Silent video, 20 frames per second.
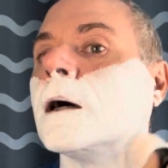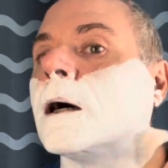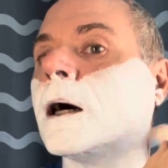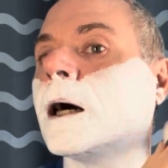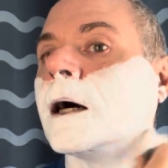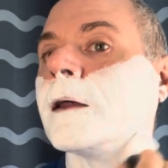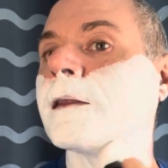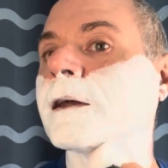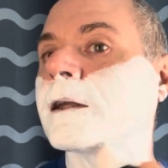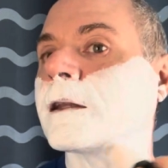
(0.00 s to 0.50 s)

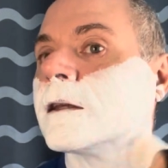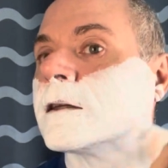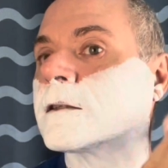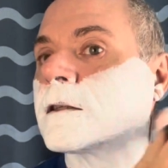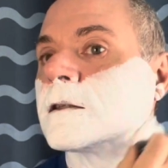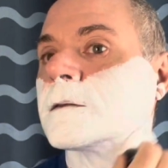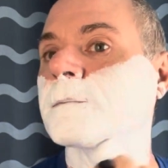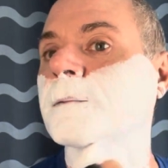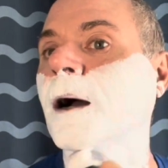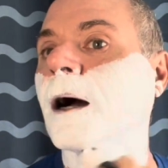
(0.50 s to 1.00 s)
I think this
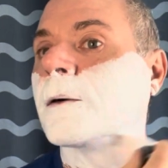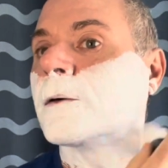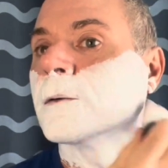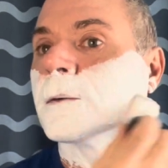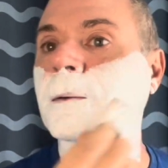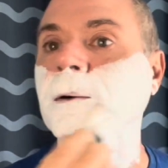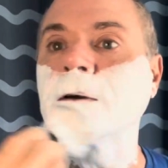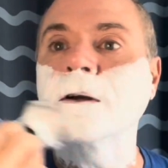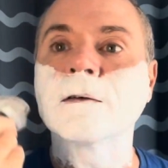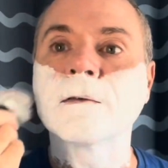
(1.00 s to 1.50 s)
is probably
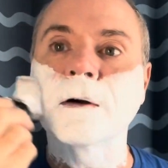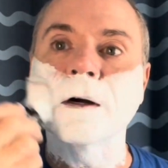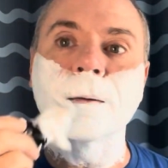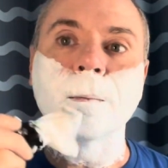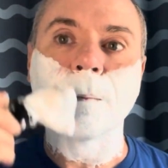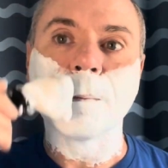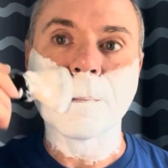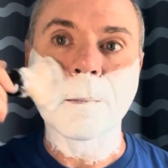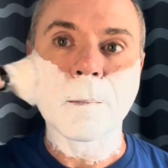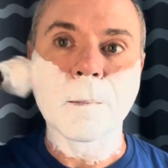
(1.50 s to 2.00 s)
one of our
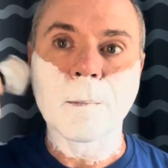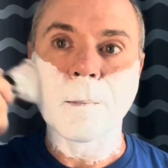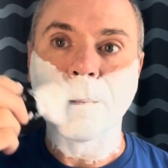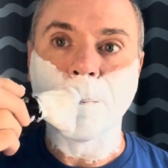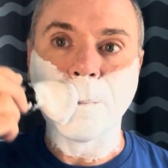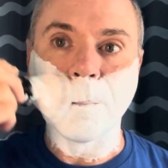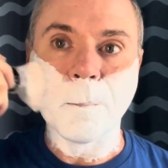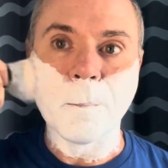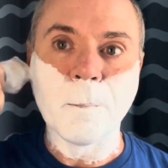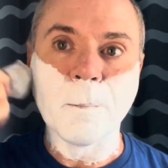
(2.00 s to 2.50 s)

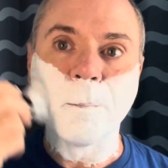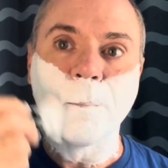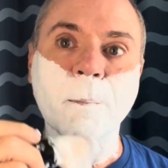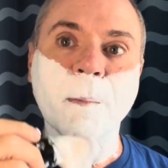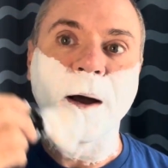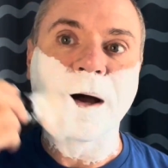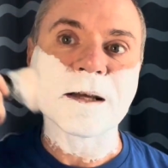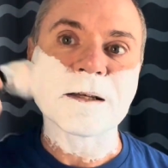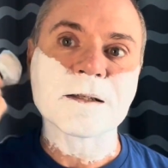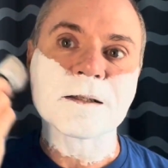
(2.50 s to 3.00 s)

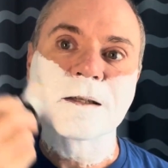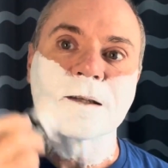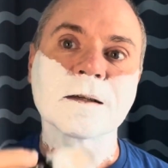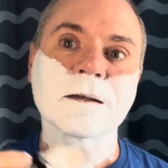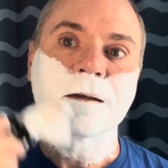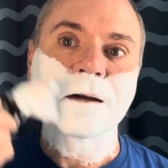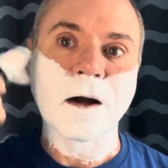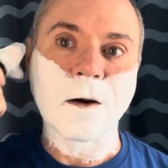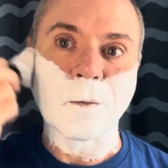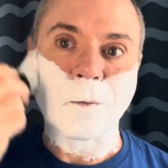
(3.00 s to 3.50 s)
best
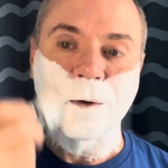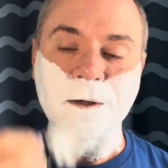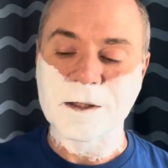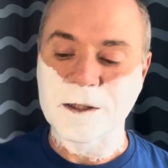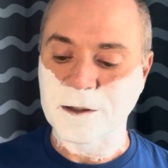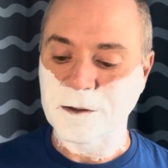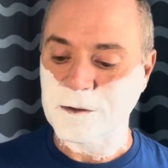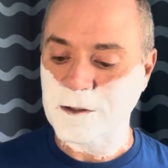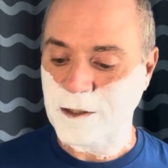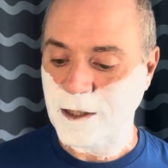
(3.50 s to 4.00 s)

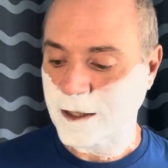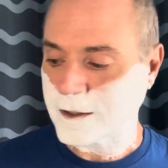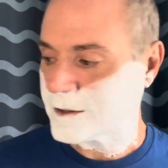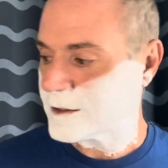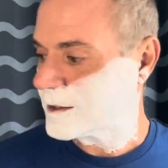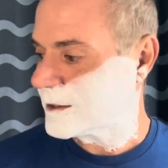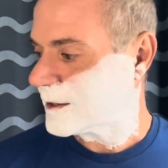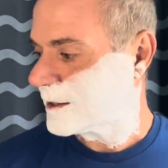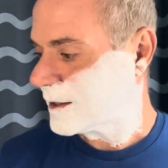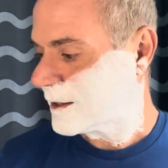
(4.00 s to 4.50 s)
original
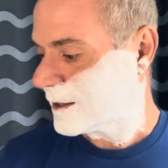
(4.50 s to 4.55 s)
scents.